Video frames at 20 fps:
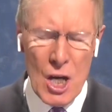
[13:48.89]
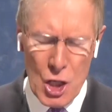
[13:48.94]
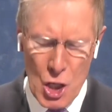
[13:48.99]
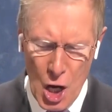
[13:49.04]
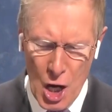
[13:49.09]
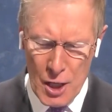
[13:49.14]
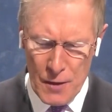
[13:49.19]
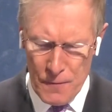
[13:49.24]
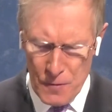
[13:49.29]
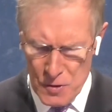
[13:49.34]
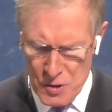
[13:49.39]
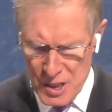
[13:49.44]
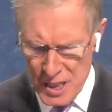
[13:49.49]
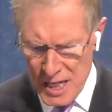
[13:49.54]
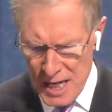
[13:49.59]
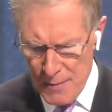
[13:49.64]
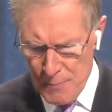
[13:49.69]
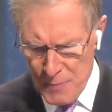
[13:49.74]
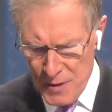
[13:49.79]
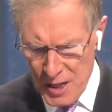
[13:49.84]
Conifers
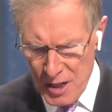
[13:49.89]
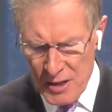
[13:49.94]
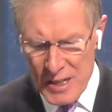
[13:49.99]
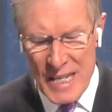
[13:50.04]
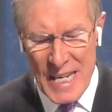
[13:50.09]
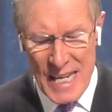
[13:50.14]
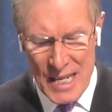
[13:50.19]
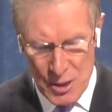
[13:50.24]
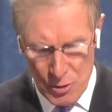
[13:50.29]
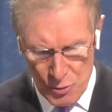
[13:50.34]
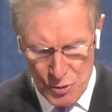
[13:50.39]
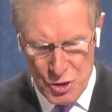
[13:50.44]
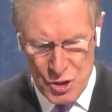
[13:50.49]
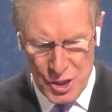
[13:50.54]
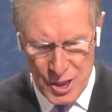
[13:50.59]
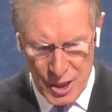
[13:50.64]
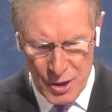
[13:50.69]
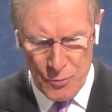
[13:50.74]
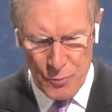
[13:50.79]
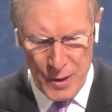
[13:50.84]
keep their needles
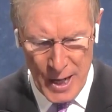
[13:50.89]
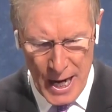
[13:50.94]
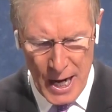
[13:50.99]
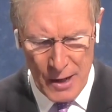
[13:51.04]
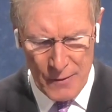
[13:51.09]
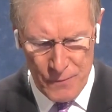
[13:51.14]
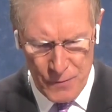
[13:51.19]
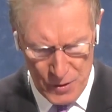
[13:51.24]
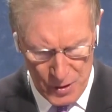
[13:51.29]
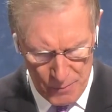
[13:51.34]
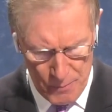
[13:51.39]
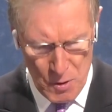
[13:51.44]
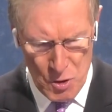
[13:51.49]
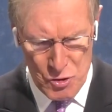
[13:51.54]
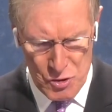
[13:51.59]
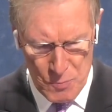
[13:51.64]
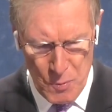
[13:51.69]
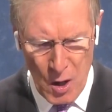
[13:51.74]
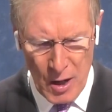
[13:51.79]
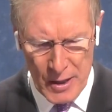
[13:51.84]
year round for the
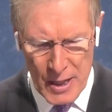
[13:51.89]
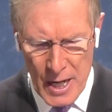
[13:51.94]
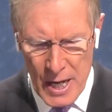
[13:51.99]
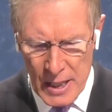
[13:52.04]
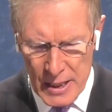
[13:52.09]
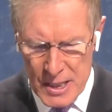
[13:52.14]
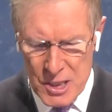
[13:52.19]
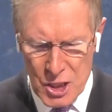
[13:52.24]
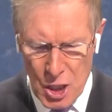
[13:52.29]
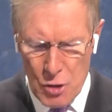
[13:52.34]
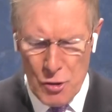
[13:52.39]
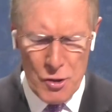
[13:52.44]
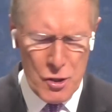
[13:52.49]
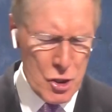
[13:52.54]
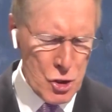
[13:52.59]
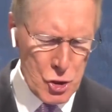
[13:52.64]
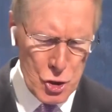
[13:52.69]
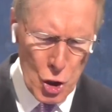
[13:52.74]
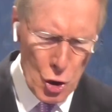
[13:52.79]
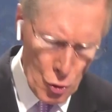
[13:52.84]
most part. Let's go to
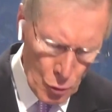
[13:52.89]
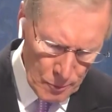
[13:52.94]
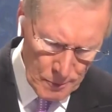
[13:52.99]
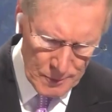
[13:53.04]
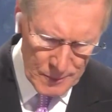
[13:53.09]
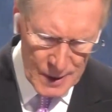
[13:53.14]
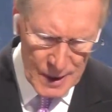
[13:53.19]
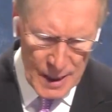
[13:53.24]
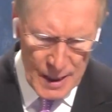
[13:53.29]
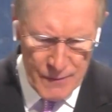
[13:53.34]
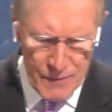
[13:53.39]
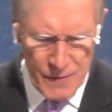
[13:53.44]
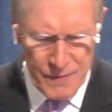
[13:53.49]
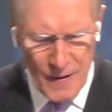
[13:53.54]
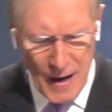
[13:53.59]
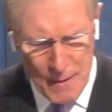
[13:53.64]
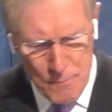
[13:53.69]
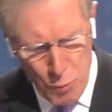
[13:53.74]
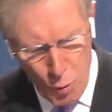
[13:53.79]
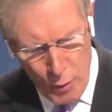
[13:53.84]
the zoo for
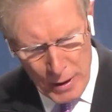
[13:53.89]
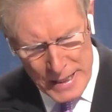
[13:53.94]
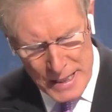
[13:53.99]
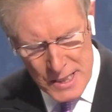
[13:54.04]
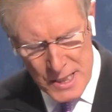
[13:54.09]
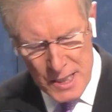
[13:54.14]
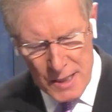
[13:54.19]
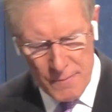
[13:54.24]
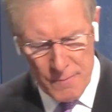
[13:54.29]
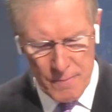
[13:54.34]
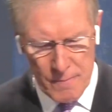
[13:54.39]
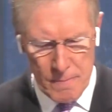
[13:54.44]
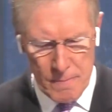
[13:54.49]
five points.